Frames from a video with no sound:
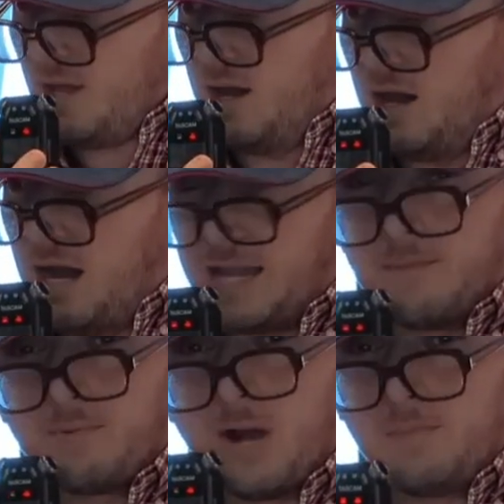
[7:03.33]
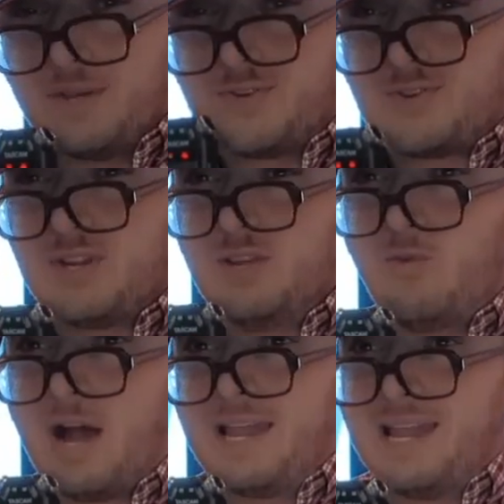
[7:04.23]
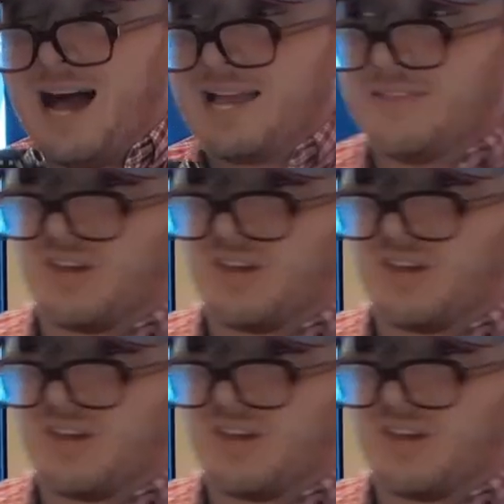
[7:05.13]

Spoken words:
I can probably see why not in the